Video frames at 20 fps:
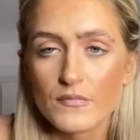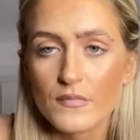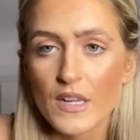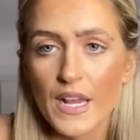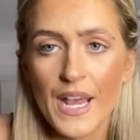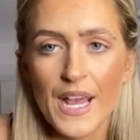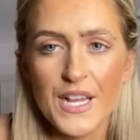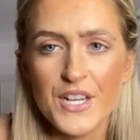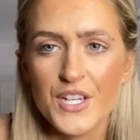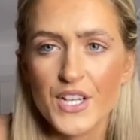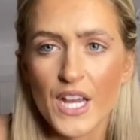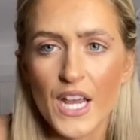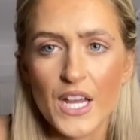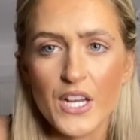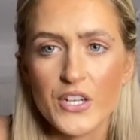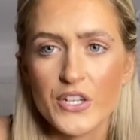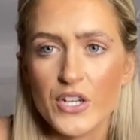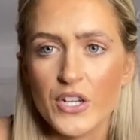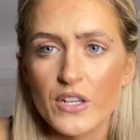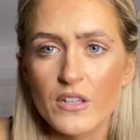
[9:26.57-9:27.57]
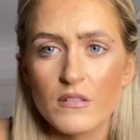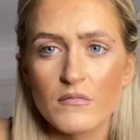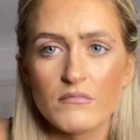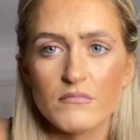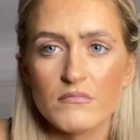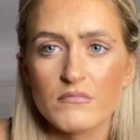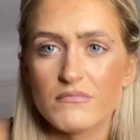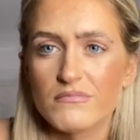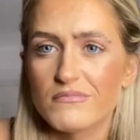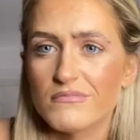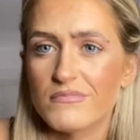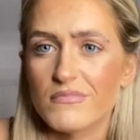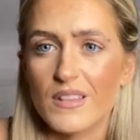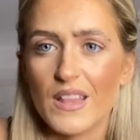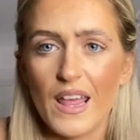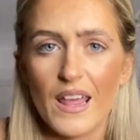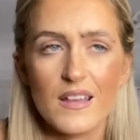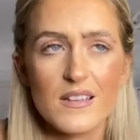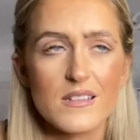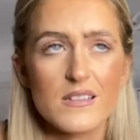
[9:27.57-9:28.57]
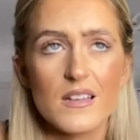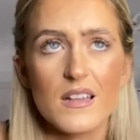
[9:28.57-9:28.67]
education things,